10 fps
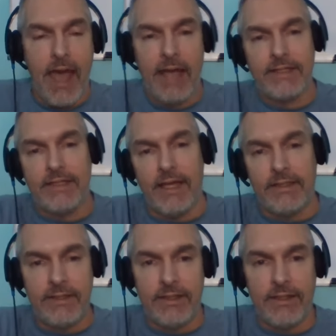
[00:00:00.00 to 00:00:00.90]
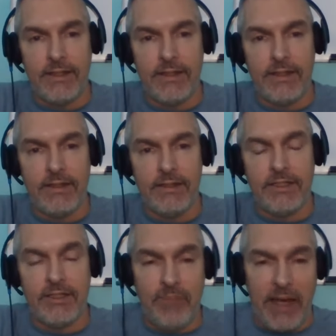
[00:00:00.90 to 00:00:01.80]
access
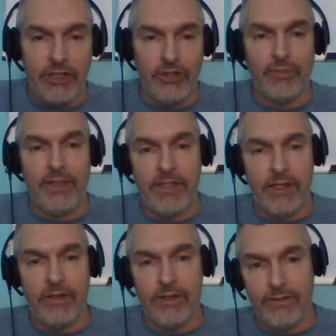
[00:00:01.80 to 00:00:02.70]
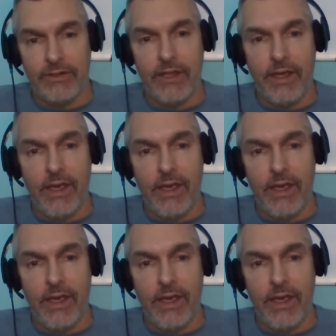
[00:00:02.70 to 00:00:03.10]
special materials.